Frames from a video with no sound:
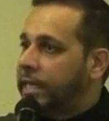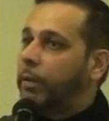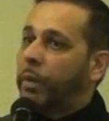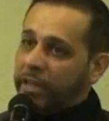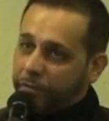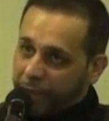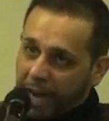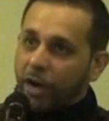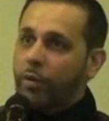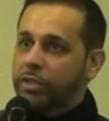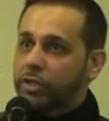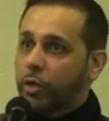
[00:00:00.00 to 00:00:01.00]
Then when the
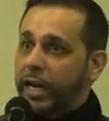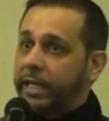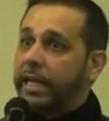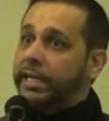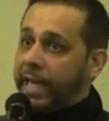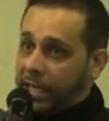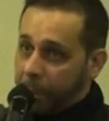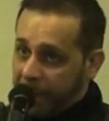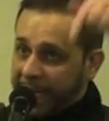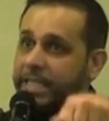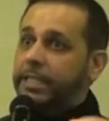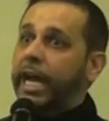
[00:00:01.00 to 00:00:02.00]
Pharaoh was ruling, then the
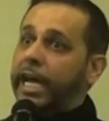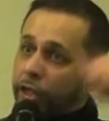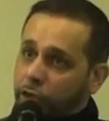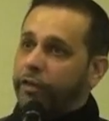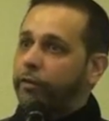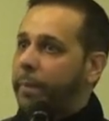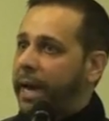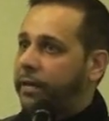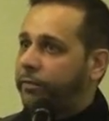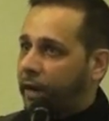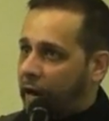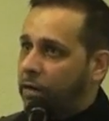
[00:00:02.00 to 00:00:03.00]
Bani Israel should have
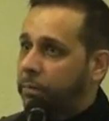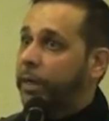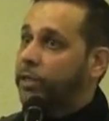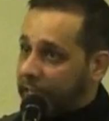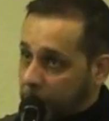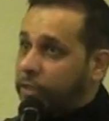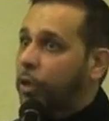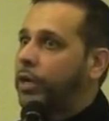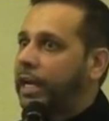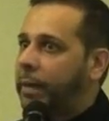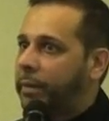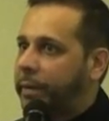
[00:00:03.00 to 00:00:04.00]
obeyed Fira'un, because he was
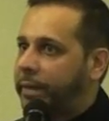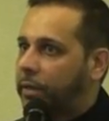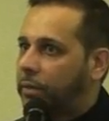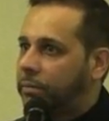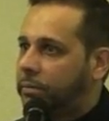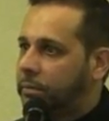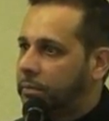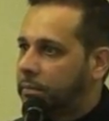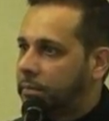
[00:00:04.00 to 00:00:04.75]
Uli amri minkum.